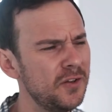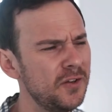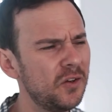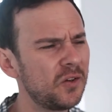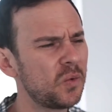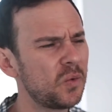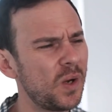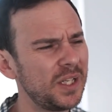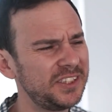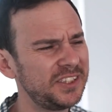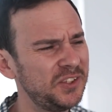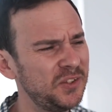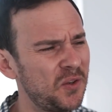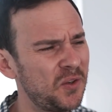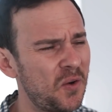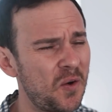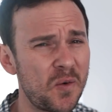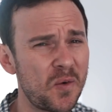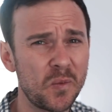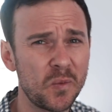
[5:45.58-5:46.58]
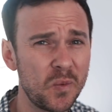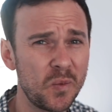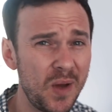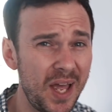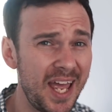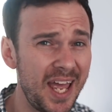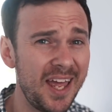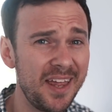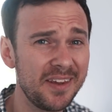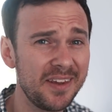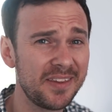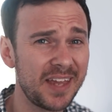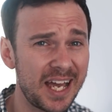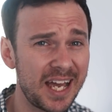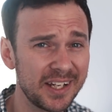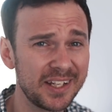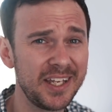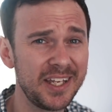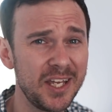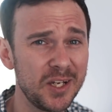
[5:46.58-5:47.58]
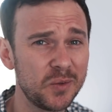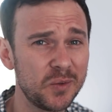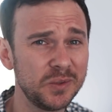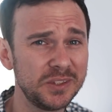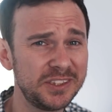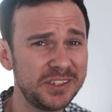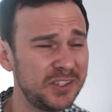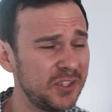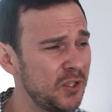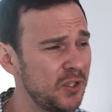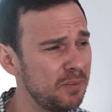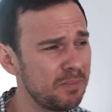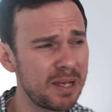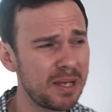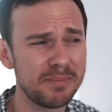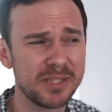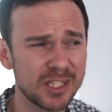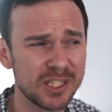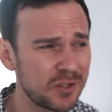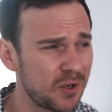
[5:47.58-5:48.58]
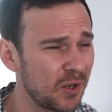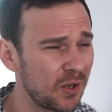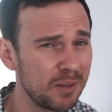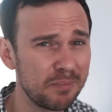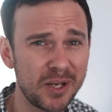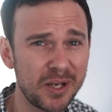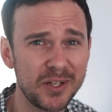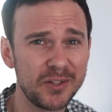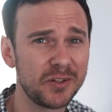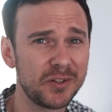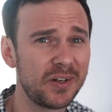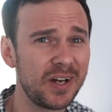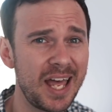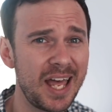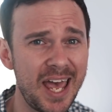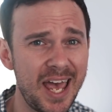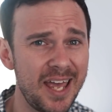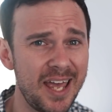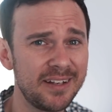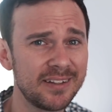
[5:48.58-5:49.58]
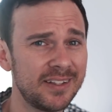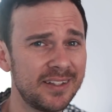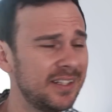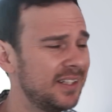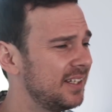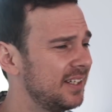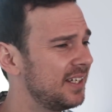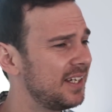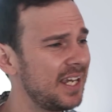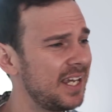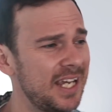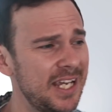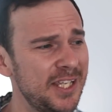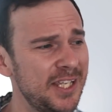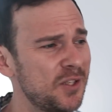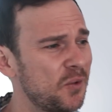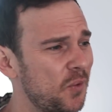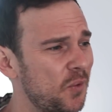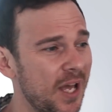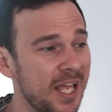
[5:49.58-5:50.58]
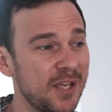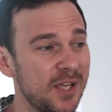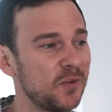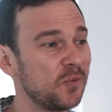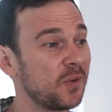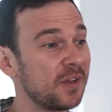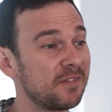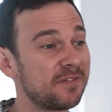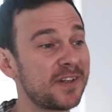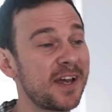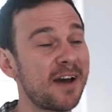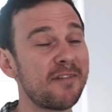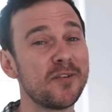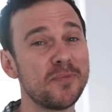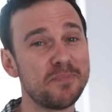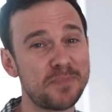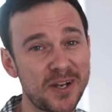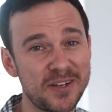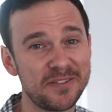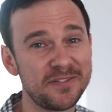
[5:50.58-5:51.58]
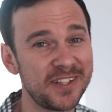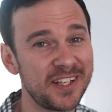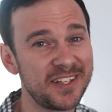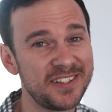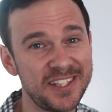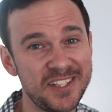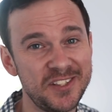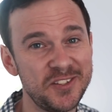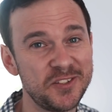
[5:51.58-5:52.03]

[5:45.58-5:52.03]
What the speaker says: Not quite sure where that kick was to, maybe the collarbone or head. Either way, we've covered both of those